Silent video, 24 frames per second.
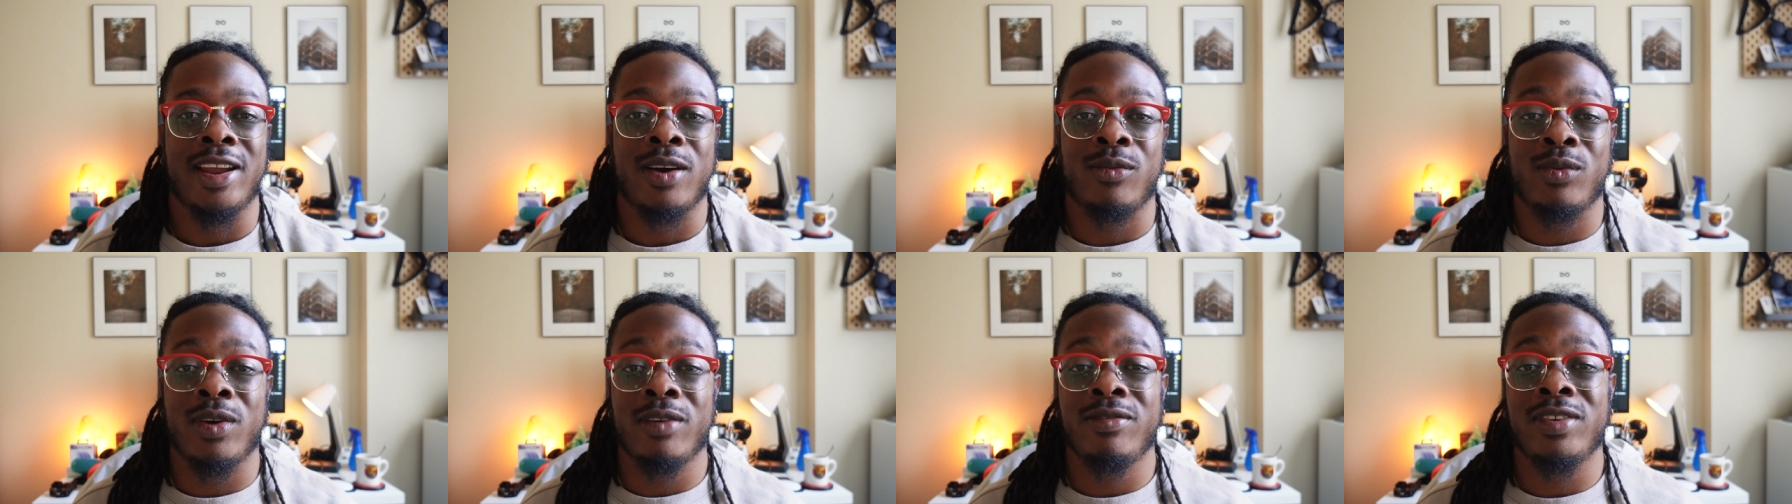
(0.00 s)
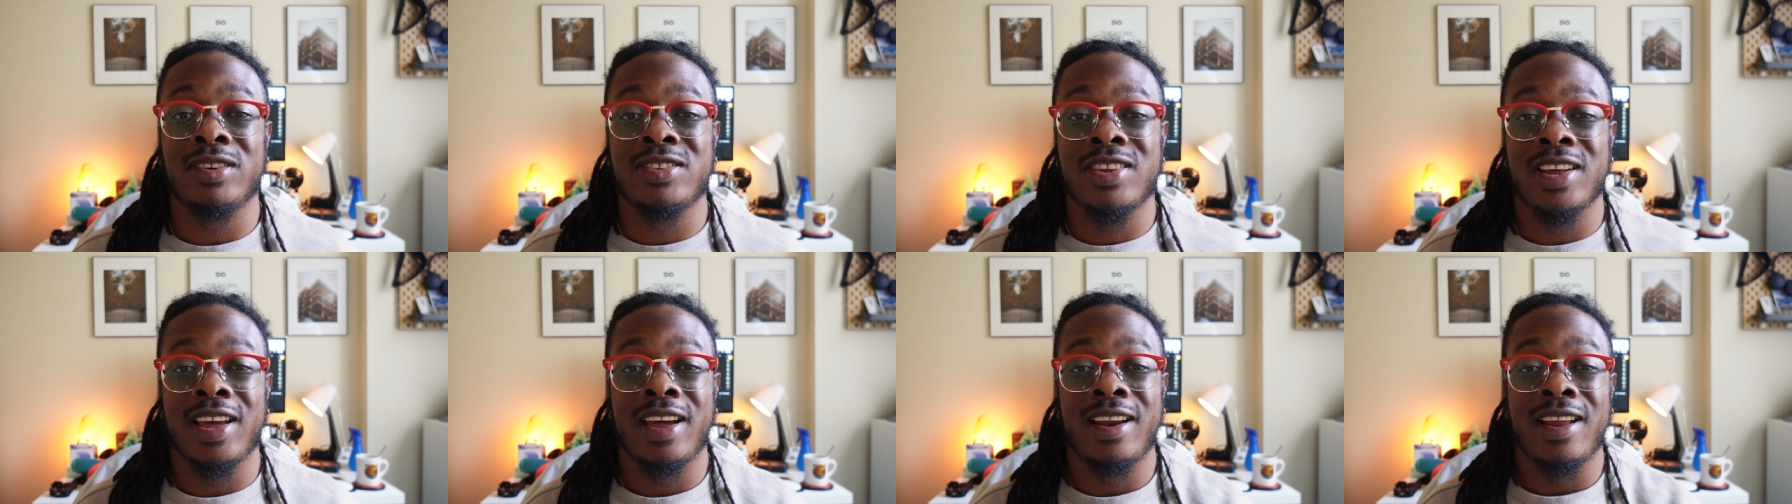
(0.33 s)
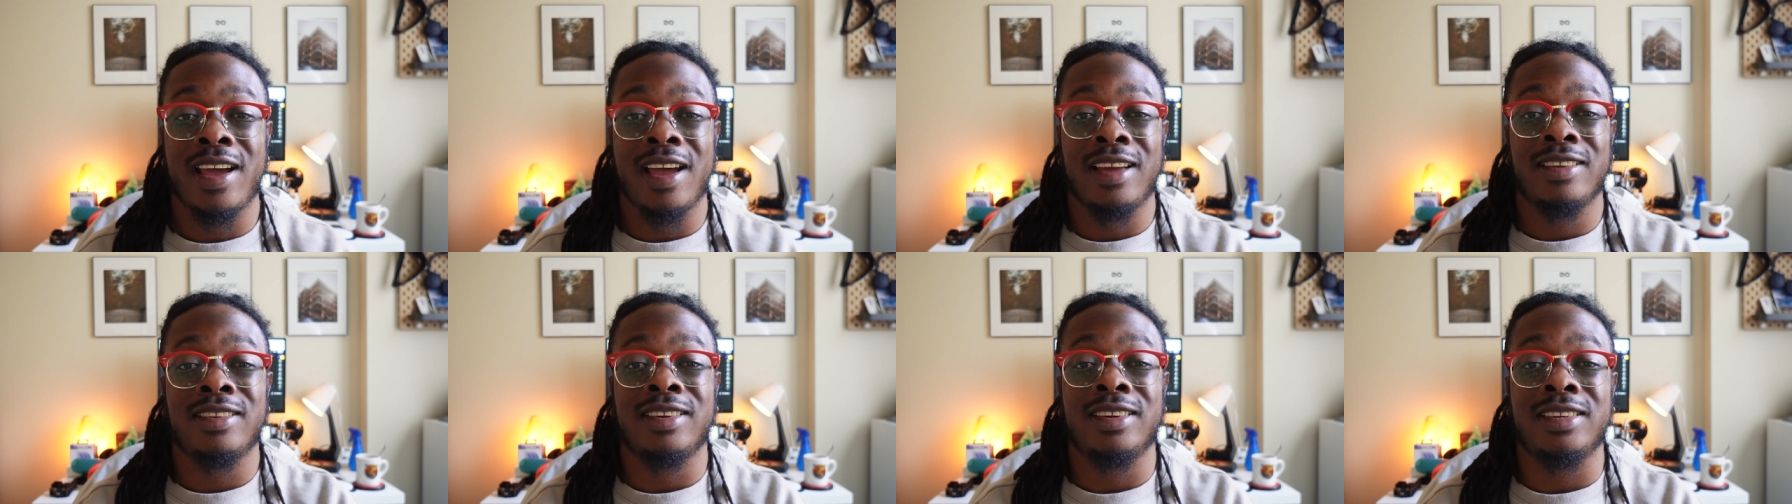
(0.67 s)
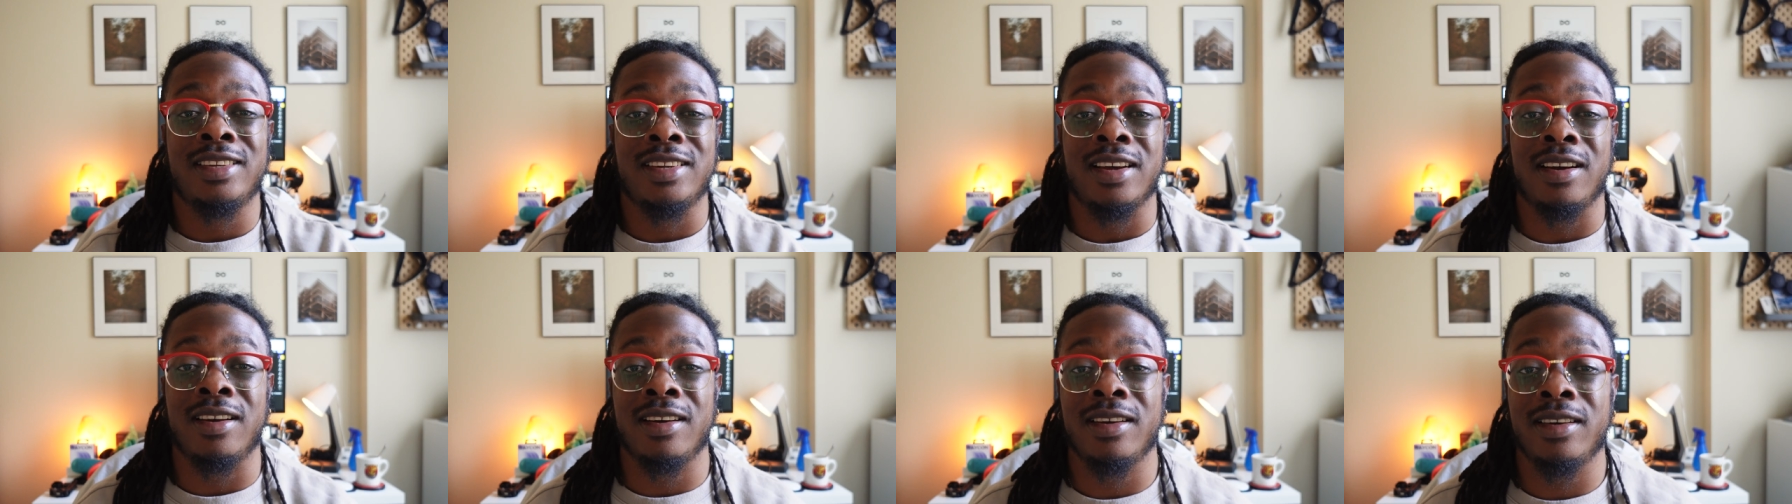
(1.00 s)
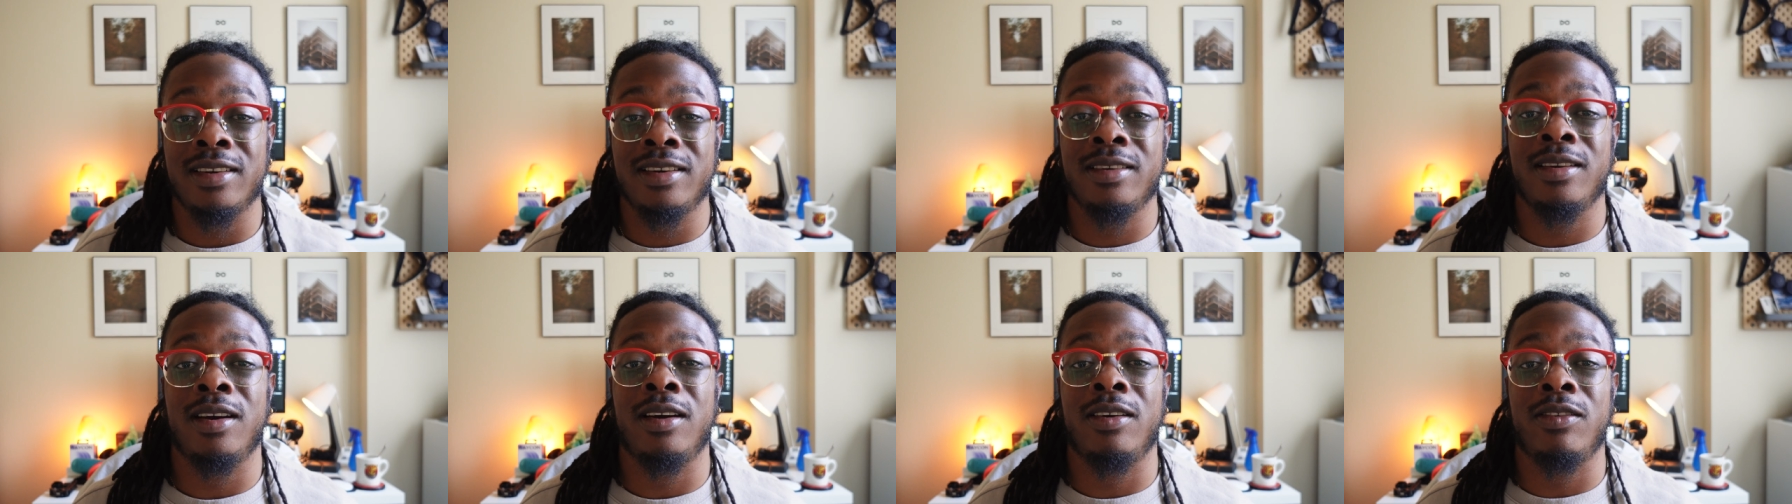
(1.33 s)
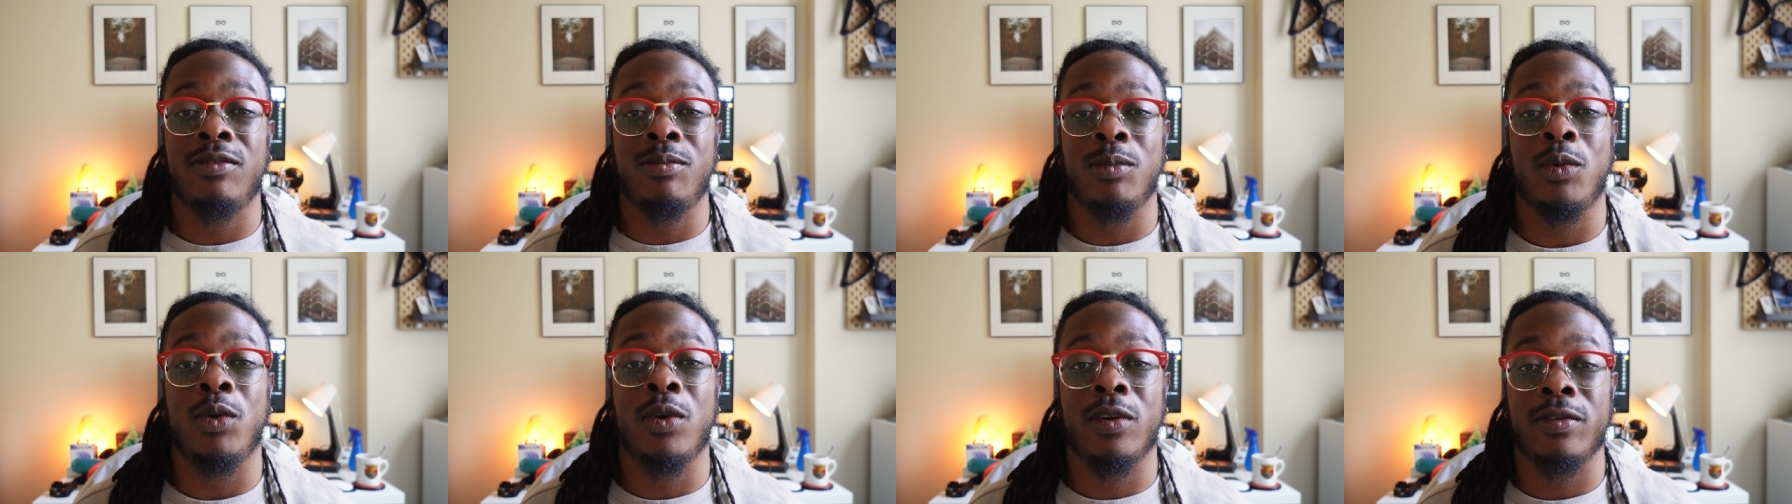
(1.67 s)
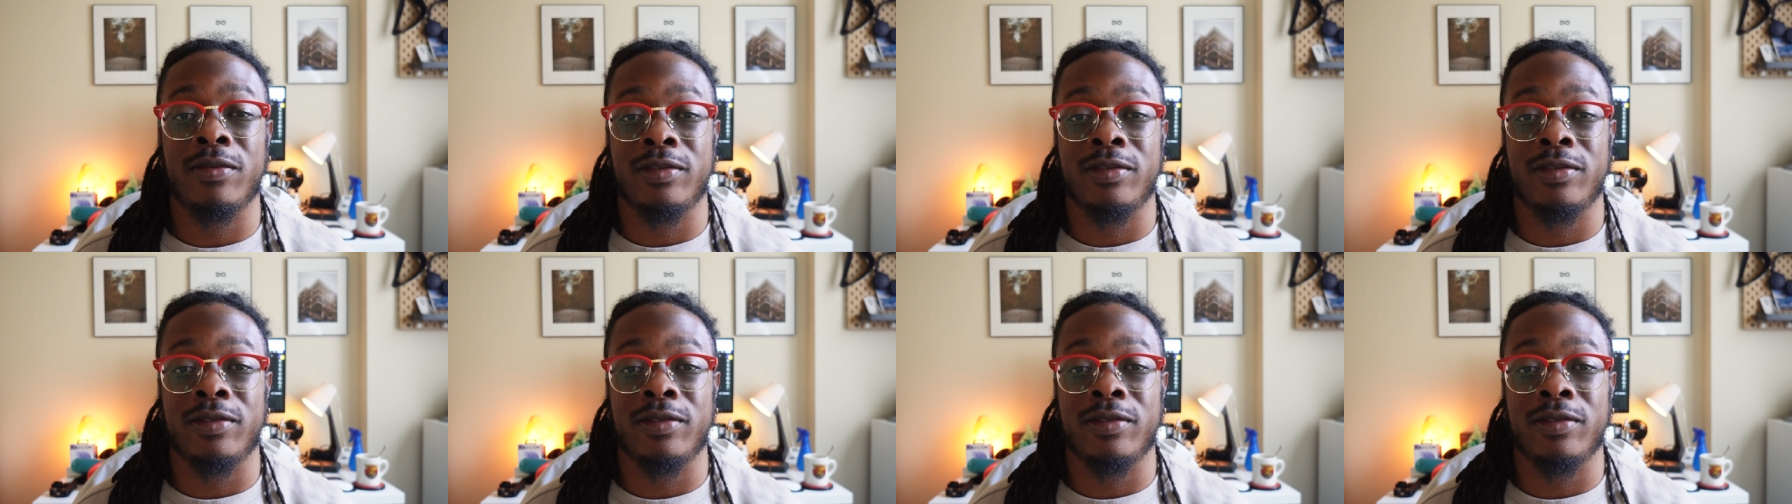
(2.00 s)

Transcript: Now Riverside has a ton of more